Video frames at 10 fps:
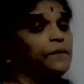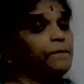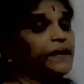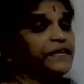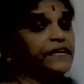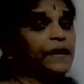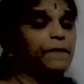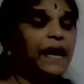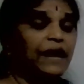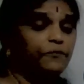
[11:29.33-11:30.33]
by the time
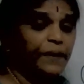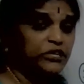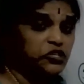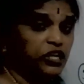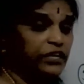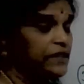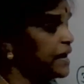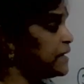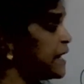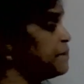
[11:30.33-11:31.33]
I have mentioned
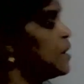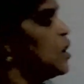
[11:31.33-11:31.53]
that time.